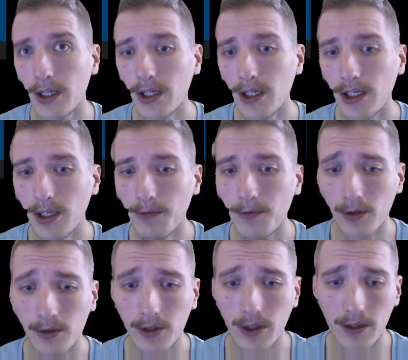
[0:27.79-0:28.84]
If you
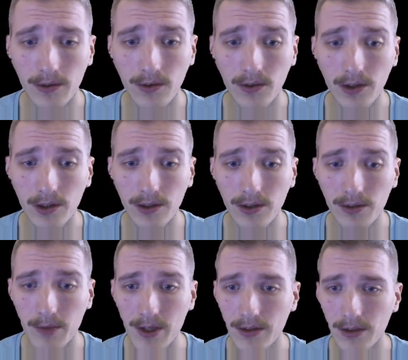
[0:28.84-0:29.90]
can't see this
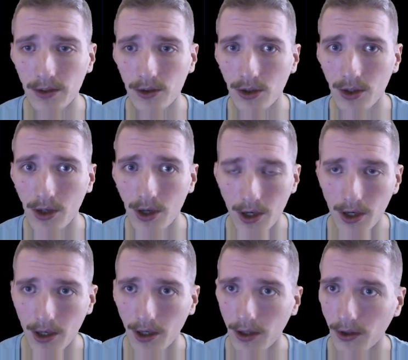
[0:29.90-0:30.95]
message,
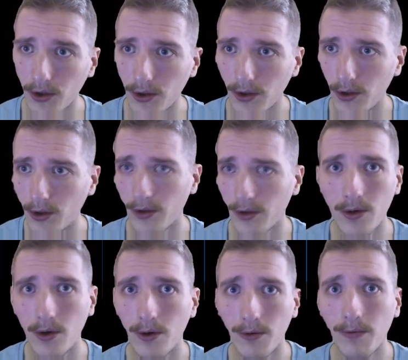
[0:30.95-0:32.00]
turn
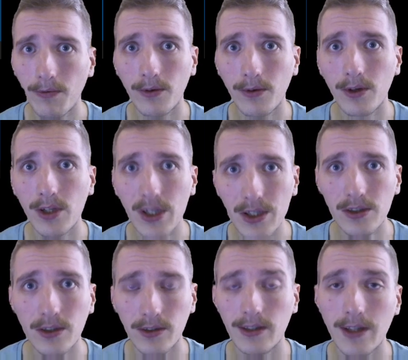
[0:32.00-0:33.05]
off
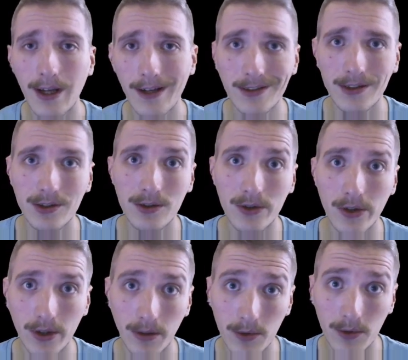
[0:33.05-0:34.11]
internet access to your
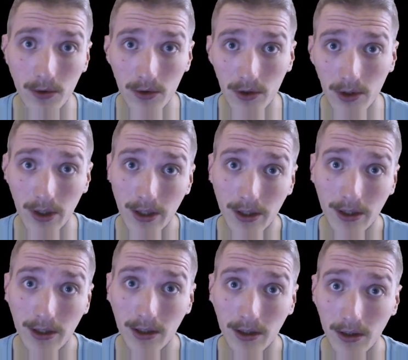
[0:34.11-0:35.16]
computer,
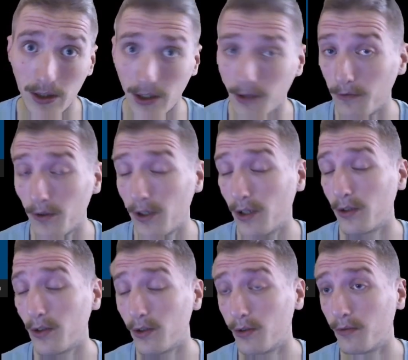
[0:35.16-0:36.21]
and then
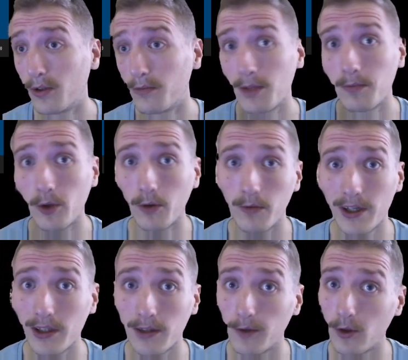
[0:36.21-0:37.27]
you will be
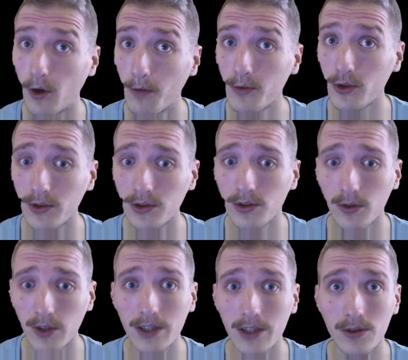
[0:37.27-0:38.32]
provided with option to
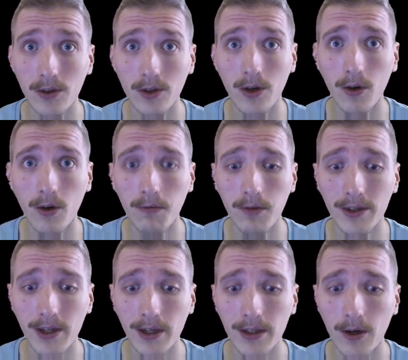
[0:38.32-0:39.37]
create your
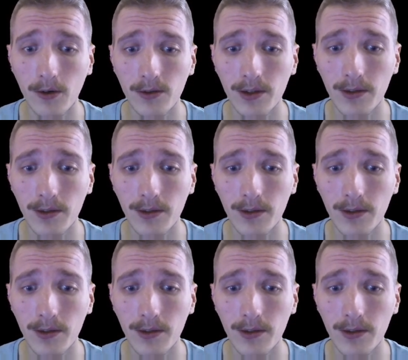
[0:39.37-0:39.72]
offline account.